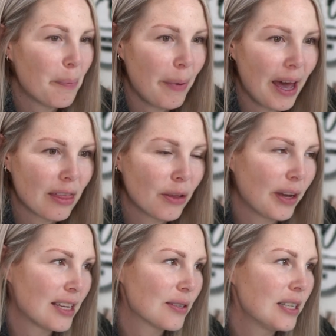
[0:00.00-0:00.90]
Beth.
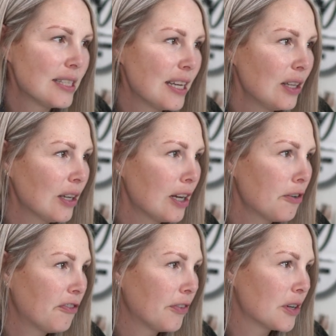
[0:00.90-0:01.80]
Okay, so let's take a look at your
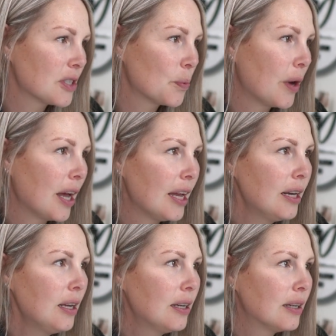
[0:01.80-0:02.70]
first one.